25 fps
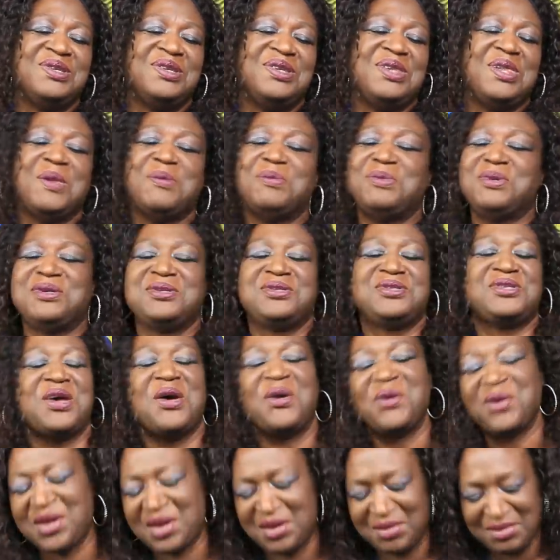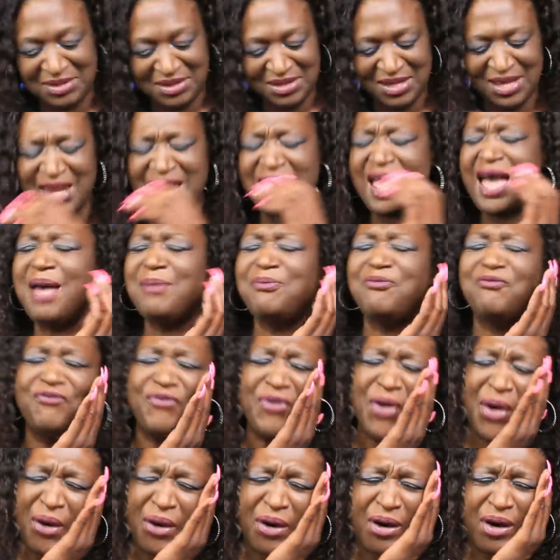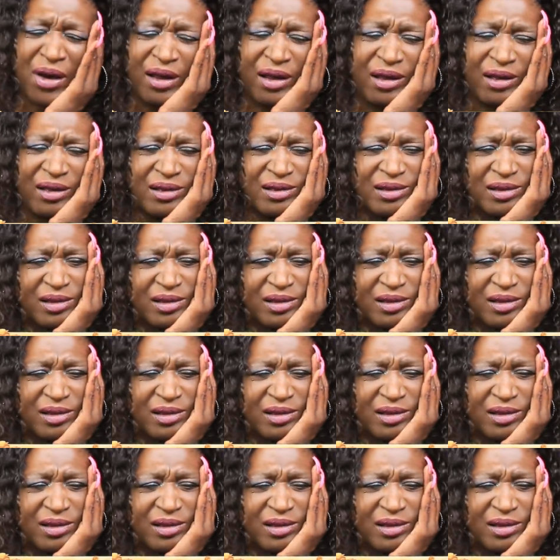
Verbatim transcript: I'm just joking. I'm scared. I'm full.